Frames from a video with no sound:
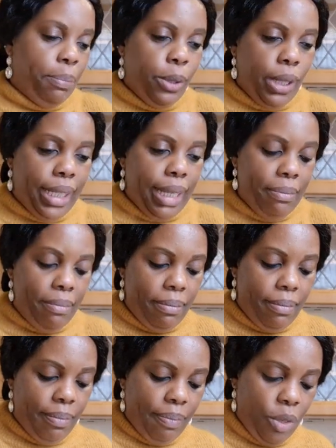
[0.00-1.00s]
put
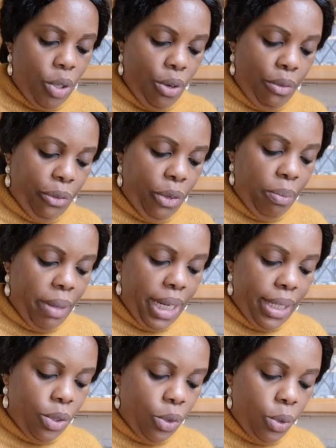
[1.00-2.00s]
some, you know, few
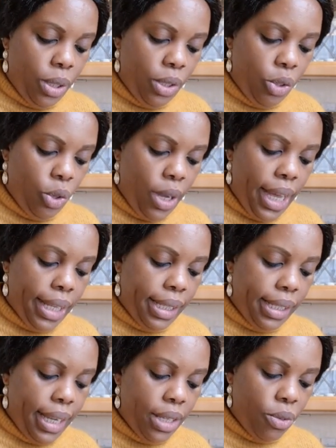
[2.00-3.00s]
minutes towards your
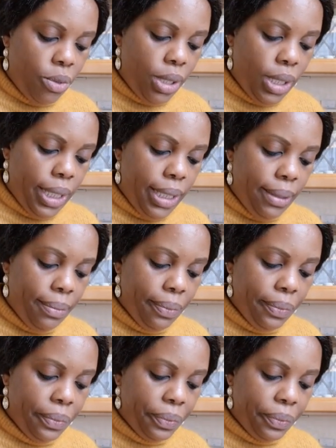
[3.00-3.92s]
exercise routine.